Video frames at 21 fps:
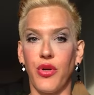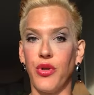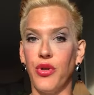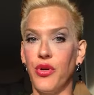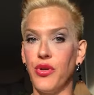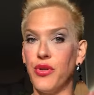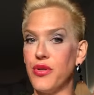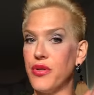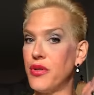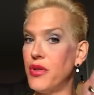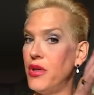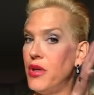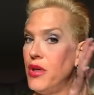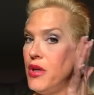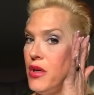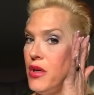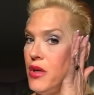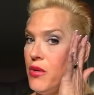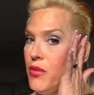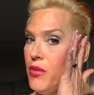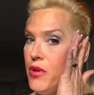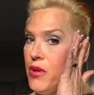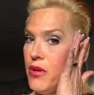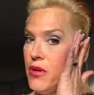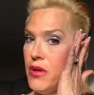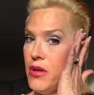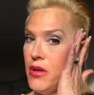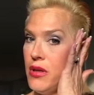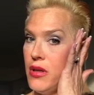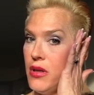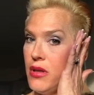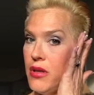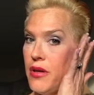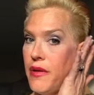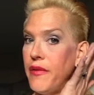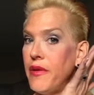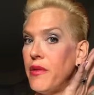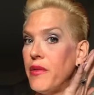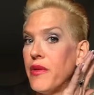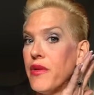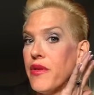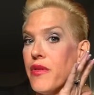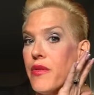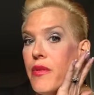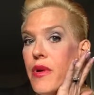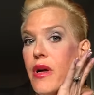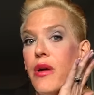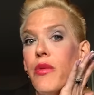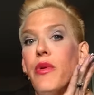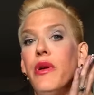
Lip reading: because we all need it every once in a while.